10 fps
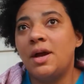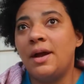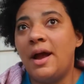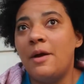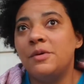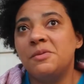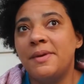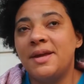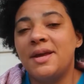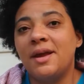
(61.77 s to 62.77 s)
I was
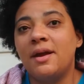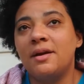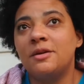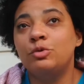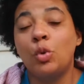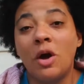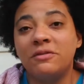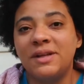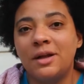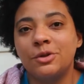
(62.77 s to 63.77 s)
making
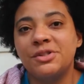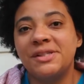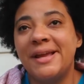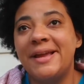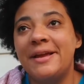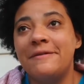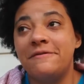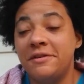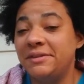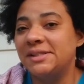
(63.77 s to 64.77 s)

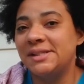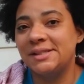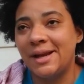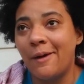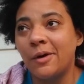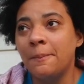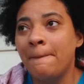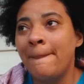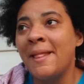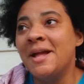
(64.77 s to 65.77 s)
$12.50 an hour.
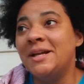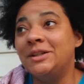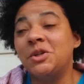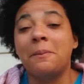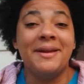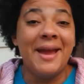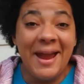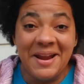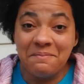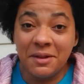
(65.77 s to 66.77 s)
It took me
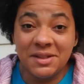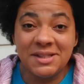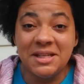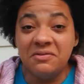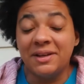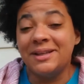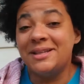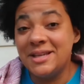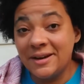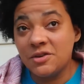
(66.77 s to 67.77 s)
8 months to even
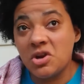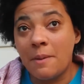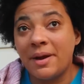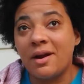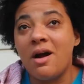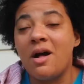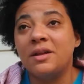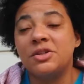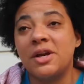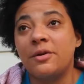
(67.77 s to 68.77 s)
get a job out of college.
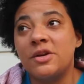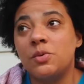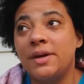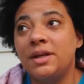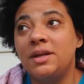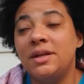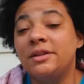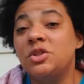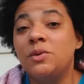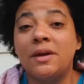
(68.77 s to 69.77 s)
I graduated in
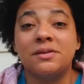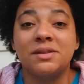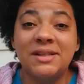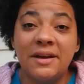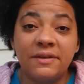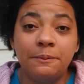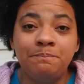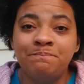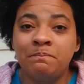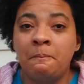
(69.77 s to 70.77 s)
2007,
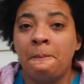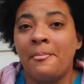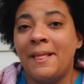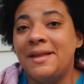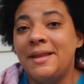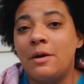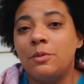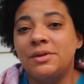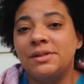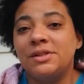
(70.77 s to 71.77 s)
and that
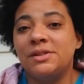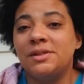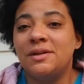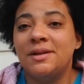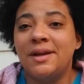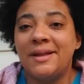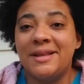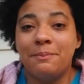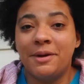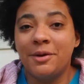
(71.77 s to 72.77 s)
was at that
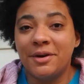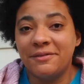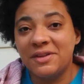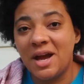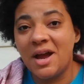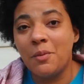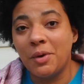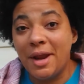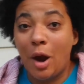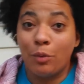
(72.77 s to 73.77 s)
period of time we
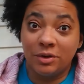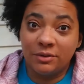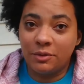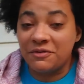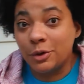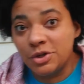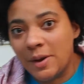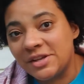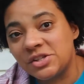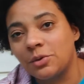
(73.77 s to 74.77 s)
now refer to
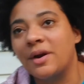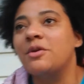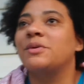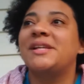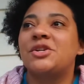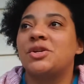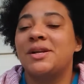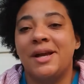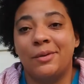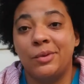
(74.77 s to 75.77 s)
as the Great Recession.
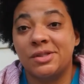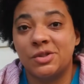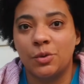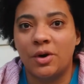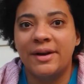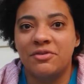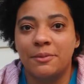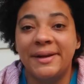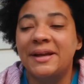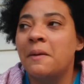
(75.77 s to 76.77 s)
It wasn't so great for me.